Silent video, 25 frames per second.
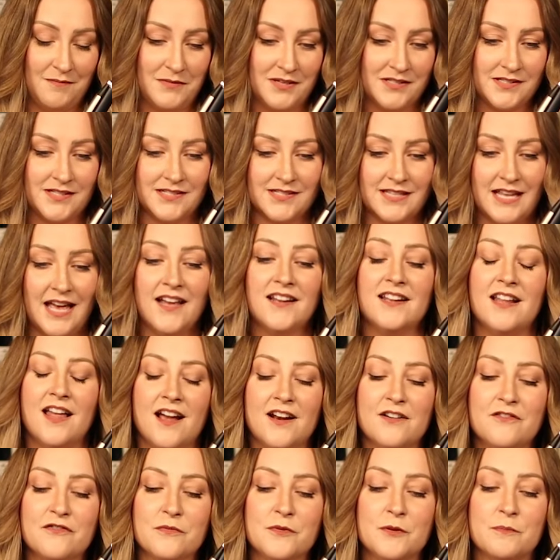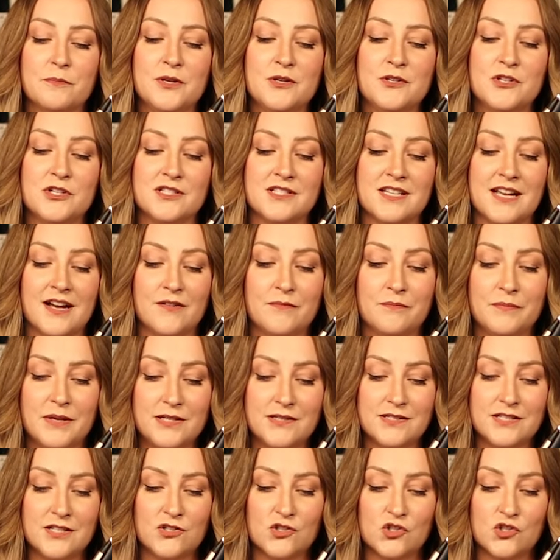This is the headline from the Puget Sound Business